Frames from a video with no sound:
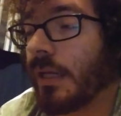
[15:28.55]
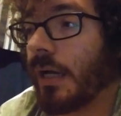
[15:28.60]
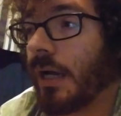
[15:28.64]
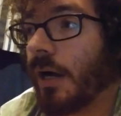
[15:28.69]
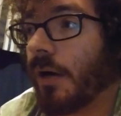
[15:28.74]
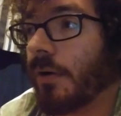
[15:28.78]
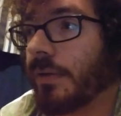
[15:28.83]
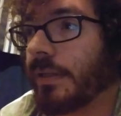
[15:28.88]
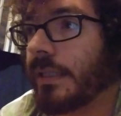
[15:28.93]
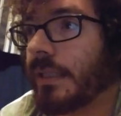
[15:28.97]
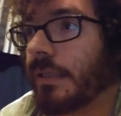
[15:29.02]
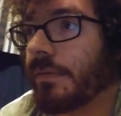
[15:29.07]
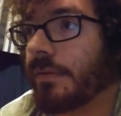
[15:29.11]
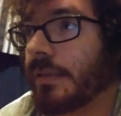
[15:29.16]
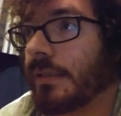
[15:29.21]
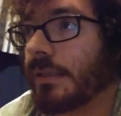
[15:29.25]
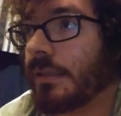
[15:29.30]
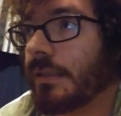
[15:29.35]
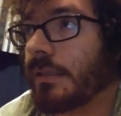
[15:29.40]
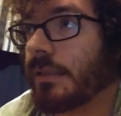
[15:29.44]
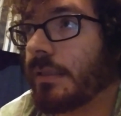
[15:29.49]
I'll give
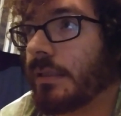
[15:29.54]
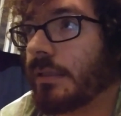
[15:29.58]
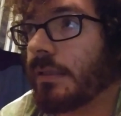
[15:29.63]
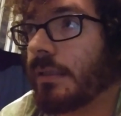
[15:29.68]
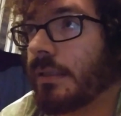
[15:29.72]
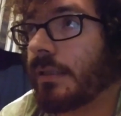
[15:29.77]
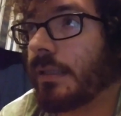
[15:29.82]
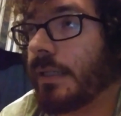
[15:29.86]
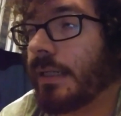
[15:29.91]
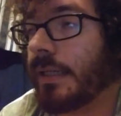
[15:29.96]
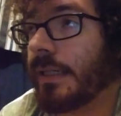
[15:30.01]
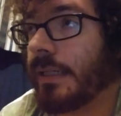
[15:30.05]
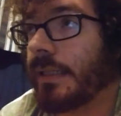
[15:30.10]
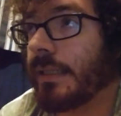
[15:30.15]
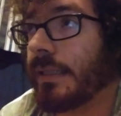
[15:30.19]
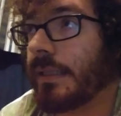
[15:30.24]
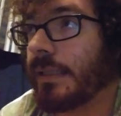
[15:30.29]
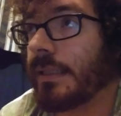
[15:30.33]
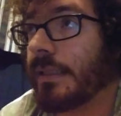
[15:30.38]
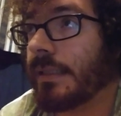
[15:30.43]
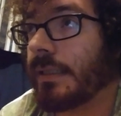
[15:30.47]
it
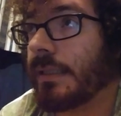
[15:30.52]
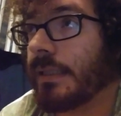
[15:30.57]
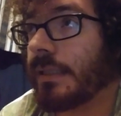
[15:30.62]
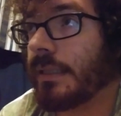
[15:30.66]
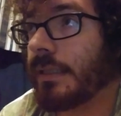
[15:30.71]
a